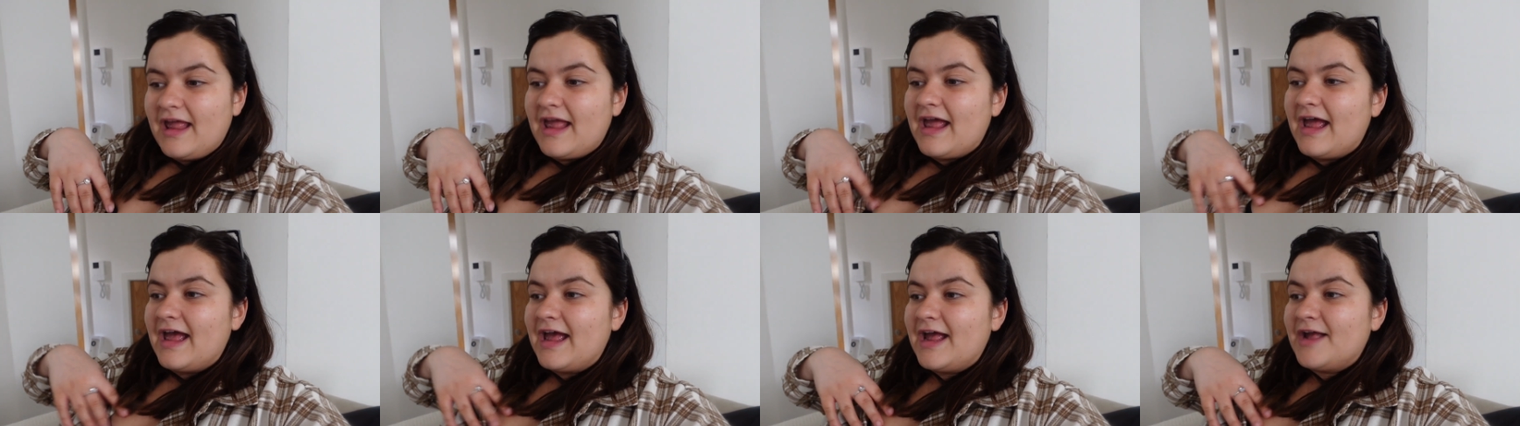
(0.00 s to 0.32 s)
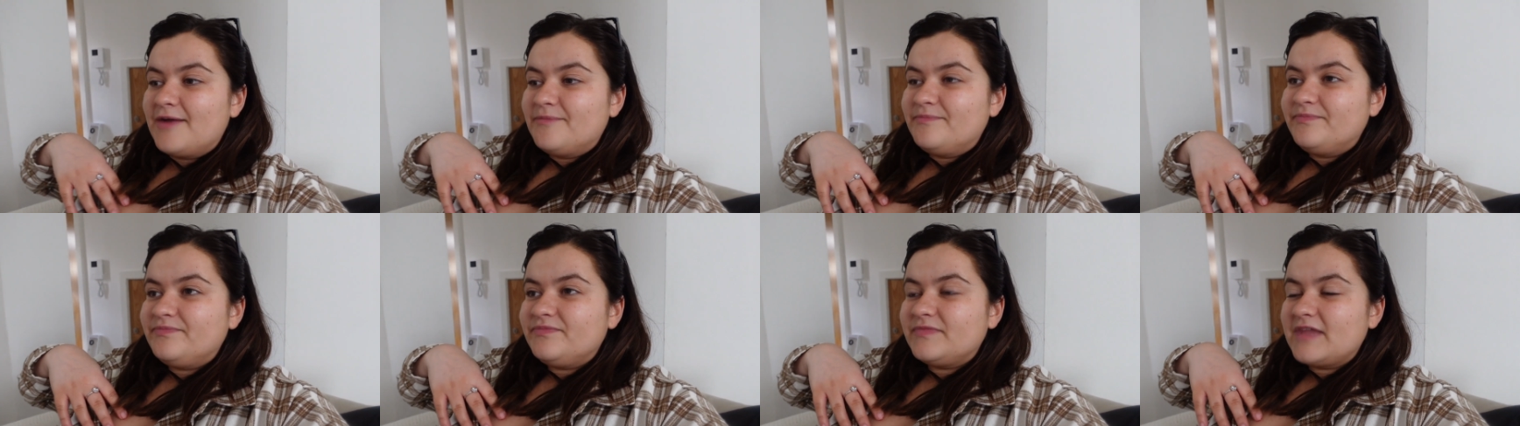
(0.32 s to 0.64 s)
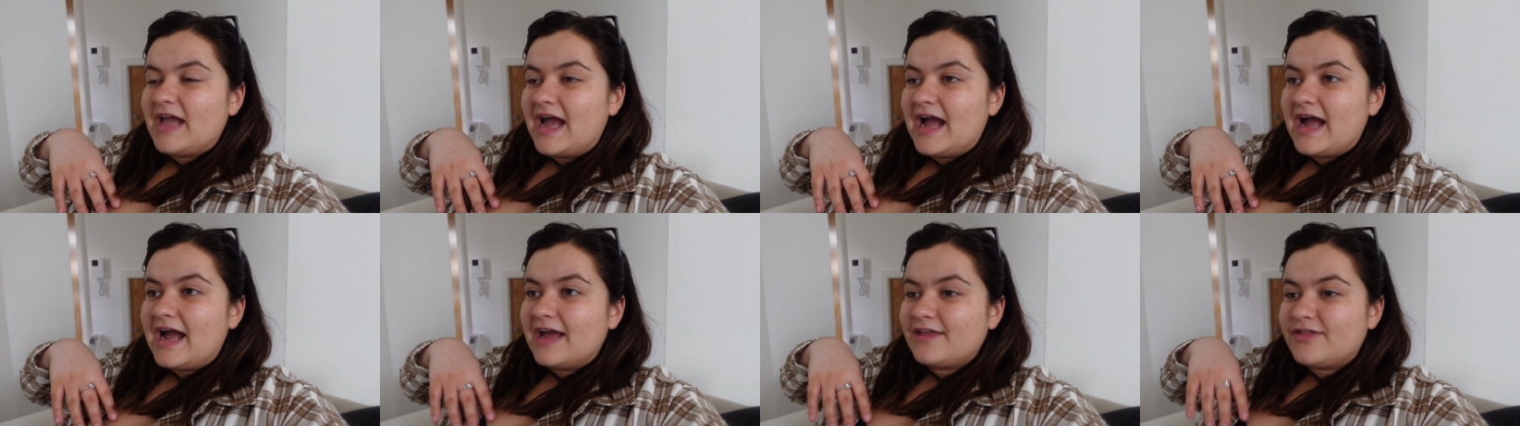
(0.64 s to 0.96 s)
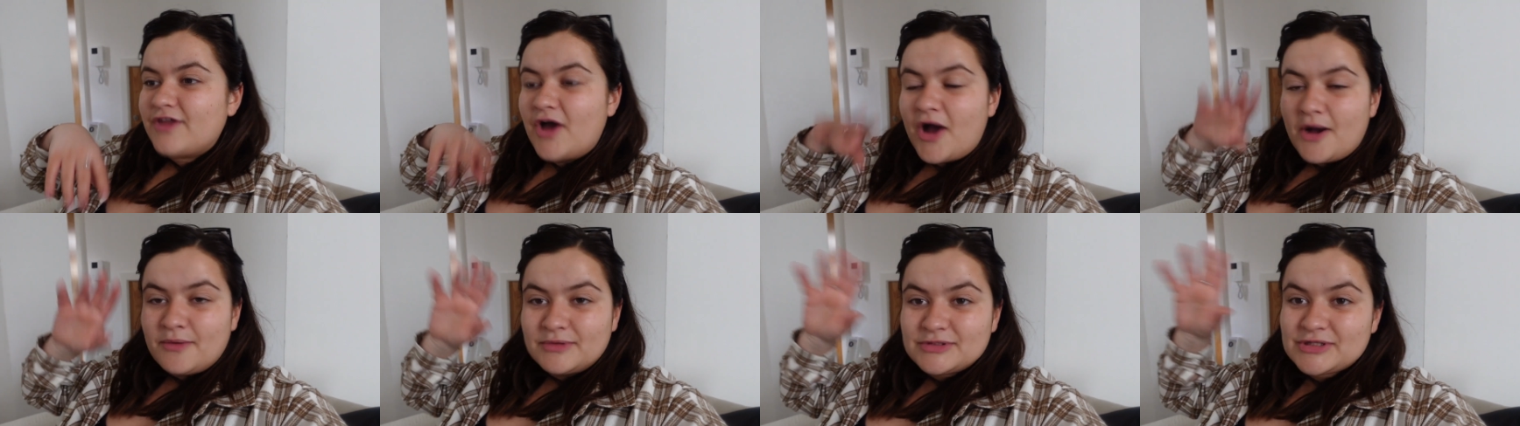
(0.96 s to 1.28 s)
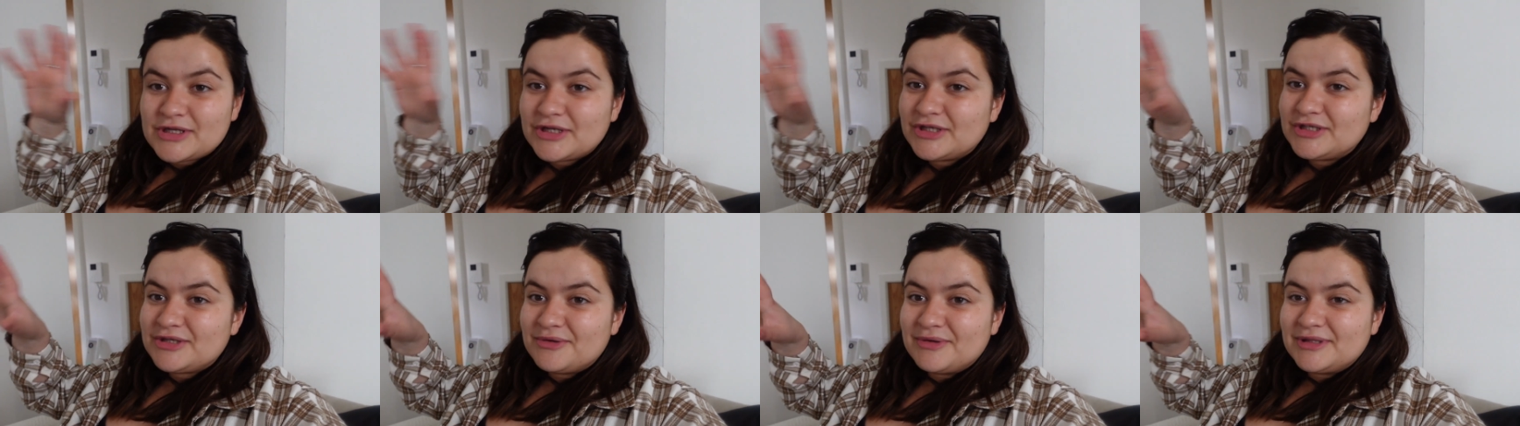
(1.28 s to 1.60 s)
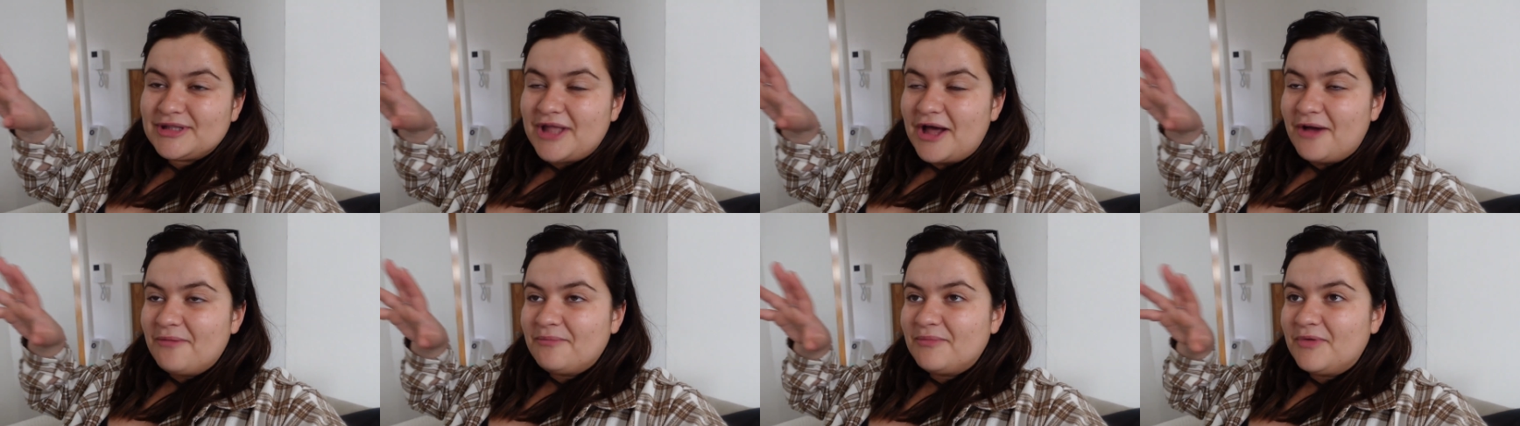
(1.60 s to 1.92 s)
Um, I thought I was going to do a
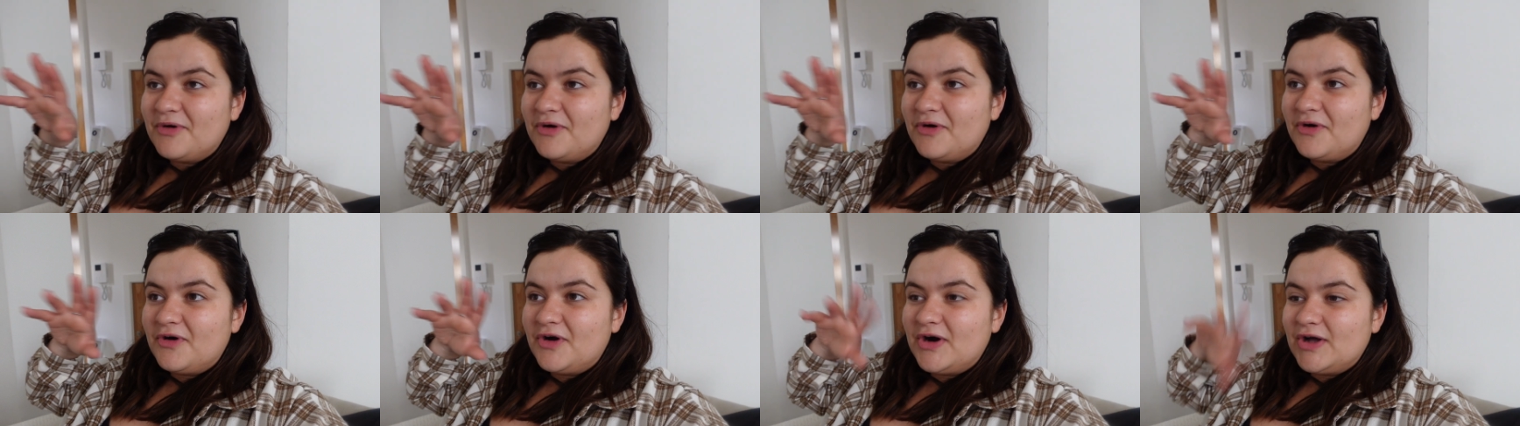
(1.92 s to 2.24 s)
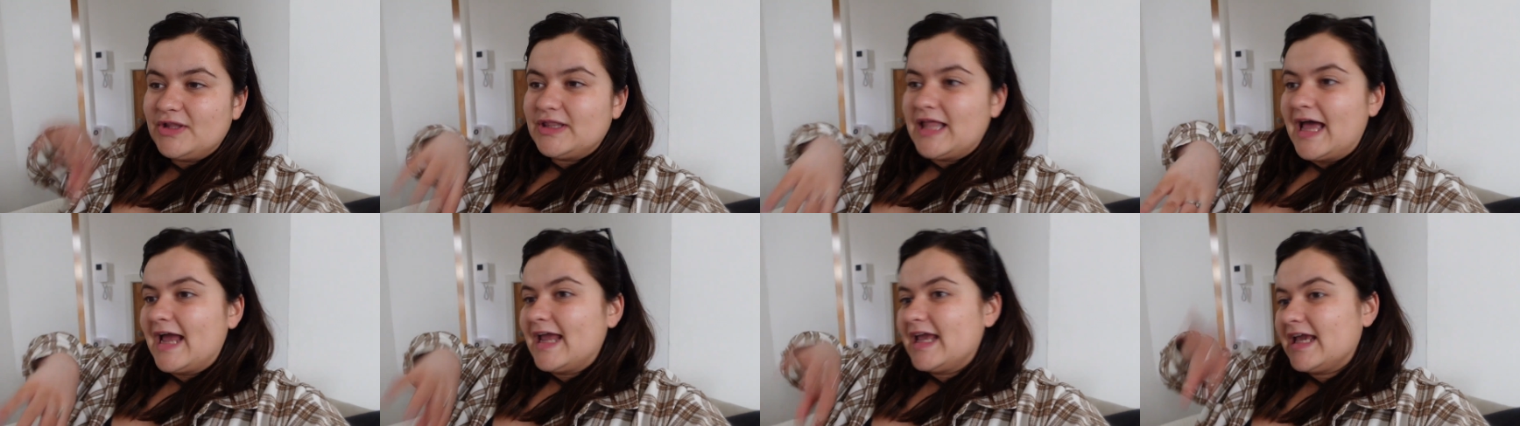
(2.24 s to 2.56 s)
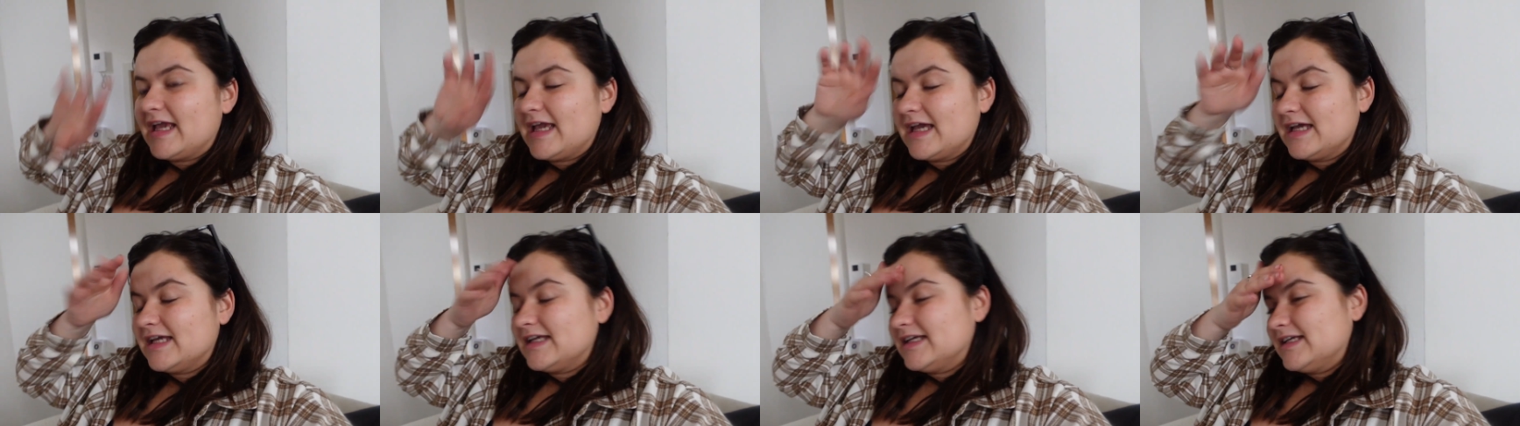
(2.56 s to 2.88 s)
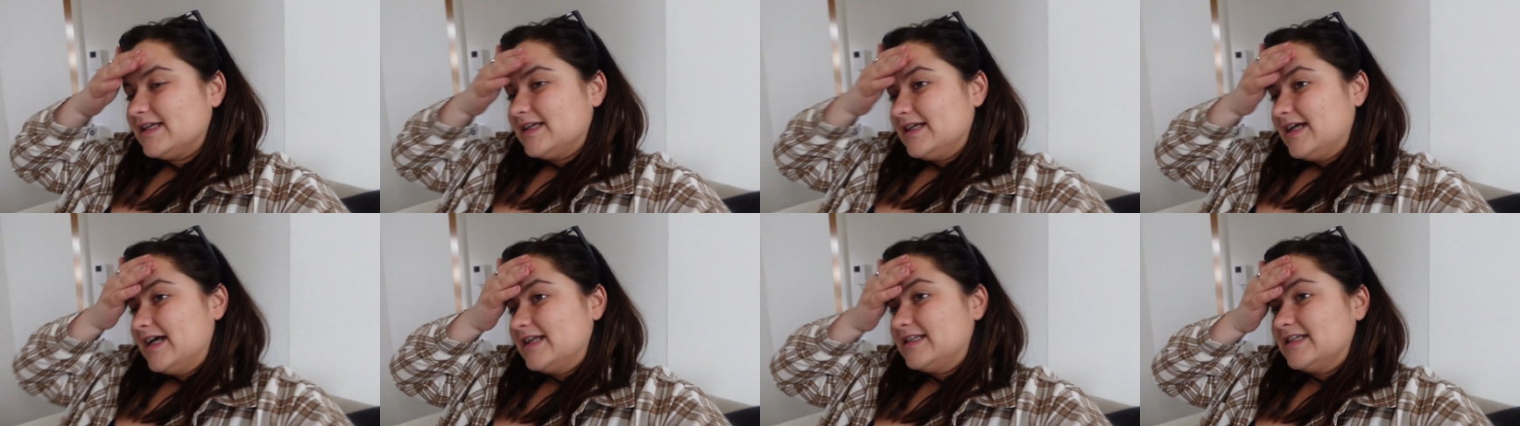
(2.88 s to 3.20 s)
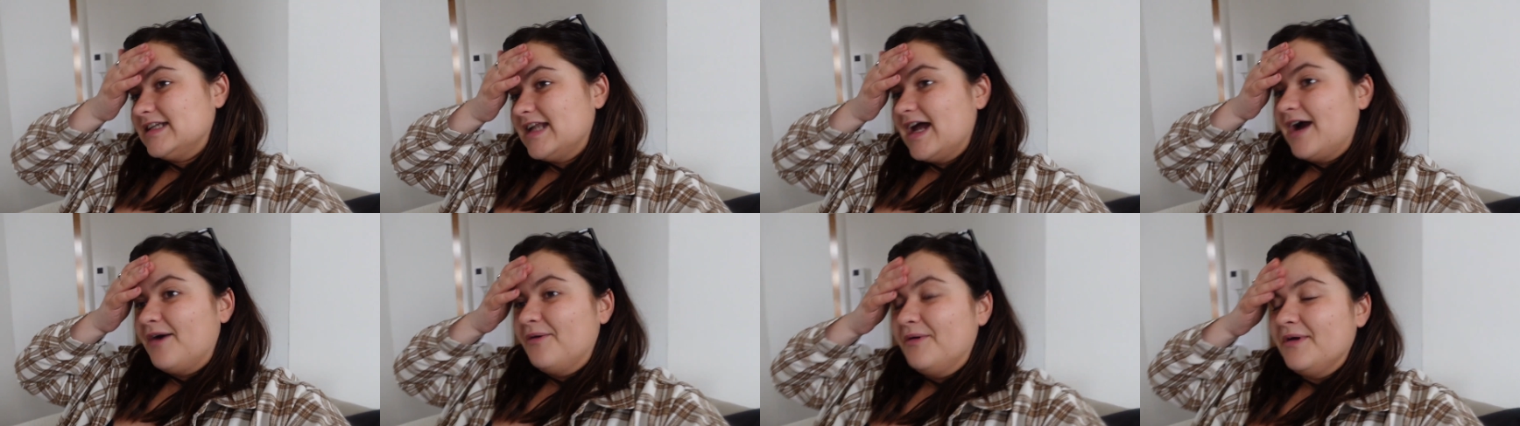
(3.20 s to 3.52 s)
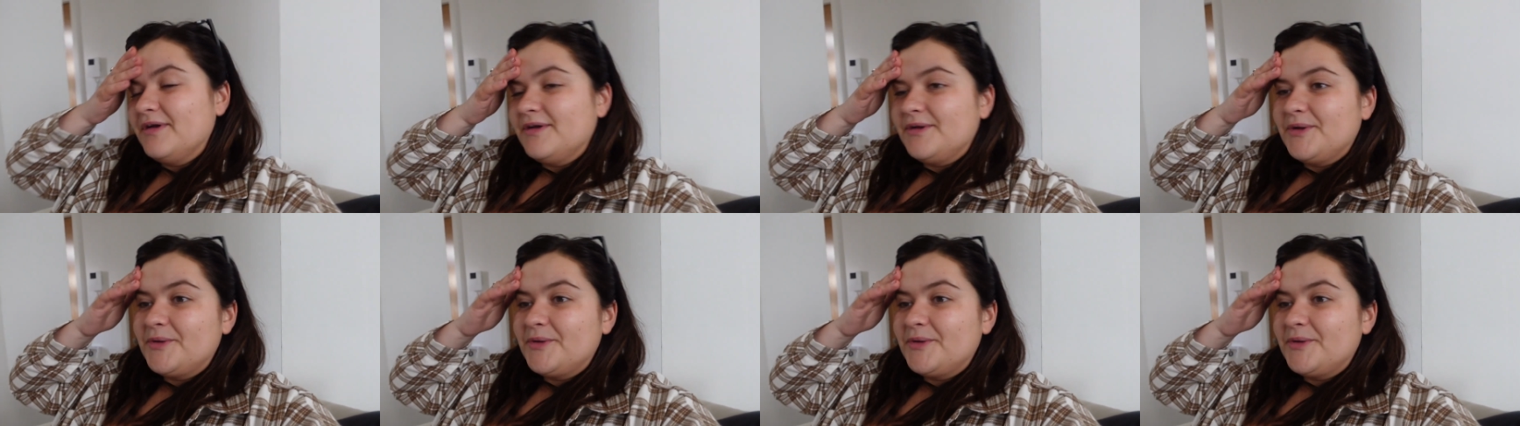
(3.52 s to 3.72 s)
lot more like, I don't know,